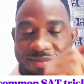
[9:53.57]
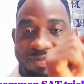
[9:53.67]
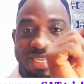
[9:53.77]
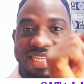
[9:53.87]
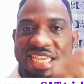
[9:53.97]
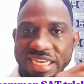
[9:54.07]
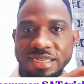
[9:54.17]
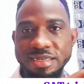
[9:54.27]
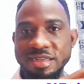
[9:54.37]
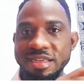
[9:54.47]

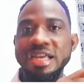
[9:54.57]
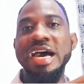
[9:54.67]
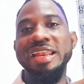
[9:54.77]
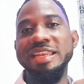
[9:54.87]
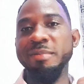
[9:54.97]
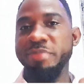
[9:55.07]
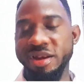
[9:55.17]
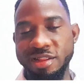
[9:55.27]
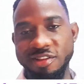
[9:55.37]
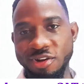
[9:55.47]
Beginning an
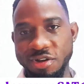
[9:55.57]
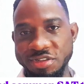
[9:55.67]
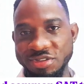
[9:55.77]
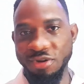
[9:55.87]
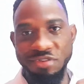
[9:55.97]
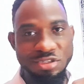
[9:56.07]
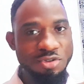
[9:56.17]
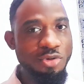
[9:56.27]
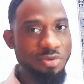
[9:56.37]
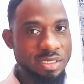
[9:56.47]
independent clause of its
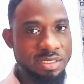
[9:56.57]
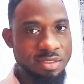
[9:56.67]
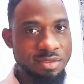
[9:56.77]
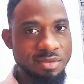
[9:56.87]
own,